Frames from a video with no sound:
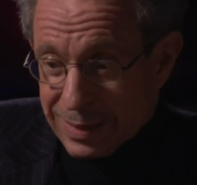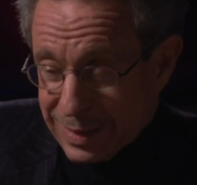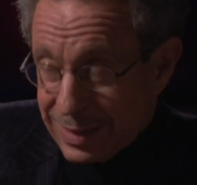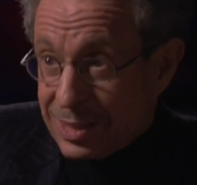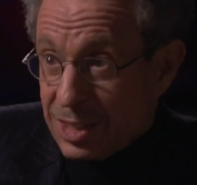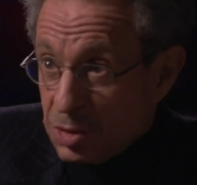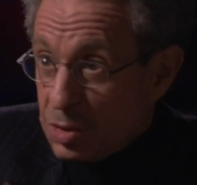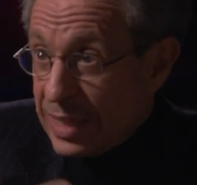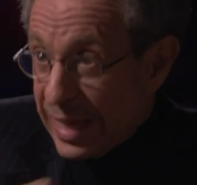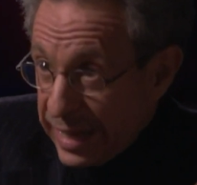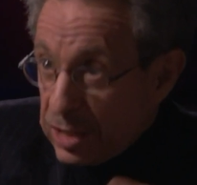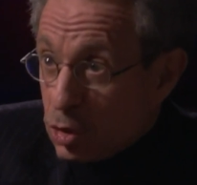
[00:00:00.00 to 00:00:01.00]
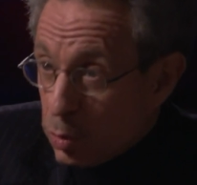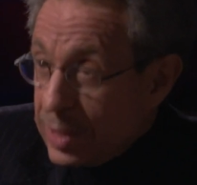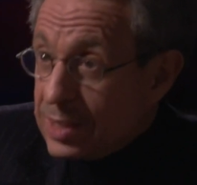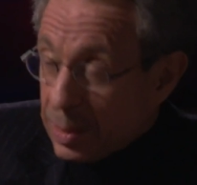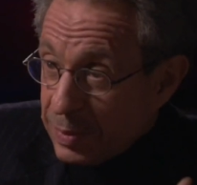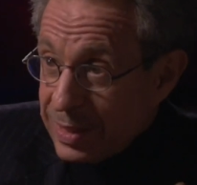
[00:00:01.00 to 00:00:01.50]
continues to
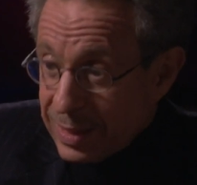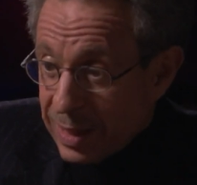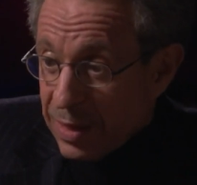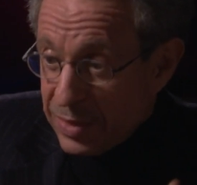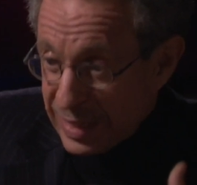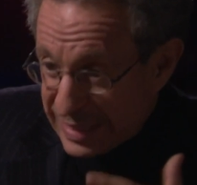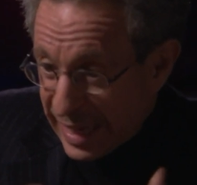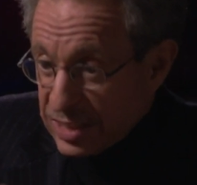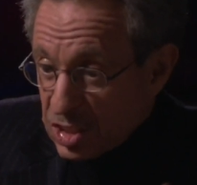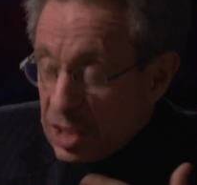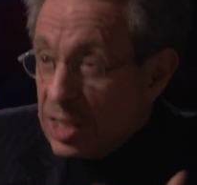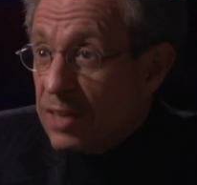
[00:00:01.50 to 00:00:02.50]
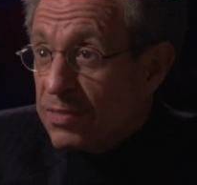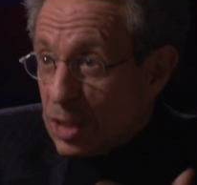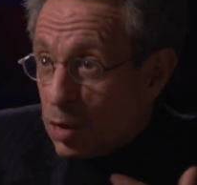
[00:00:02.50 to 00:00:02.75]
increase. I mean, the, the density of the